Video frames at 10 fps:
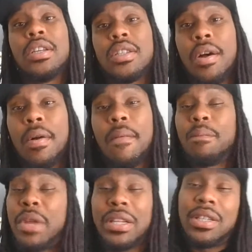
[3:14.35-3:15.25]
So
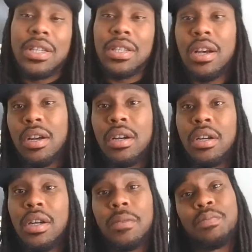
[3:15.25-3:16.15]
that's just a,
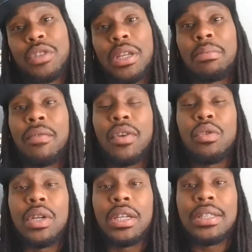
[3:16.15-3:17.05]
um, something for
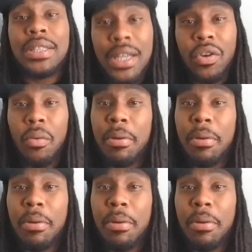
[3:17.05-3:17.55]
you to consider.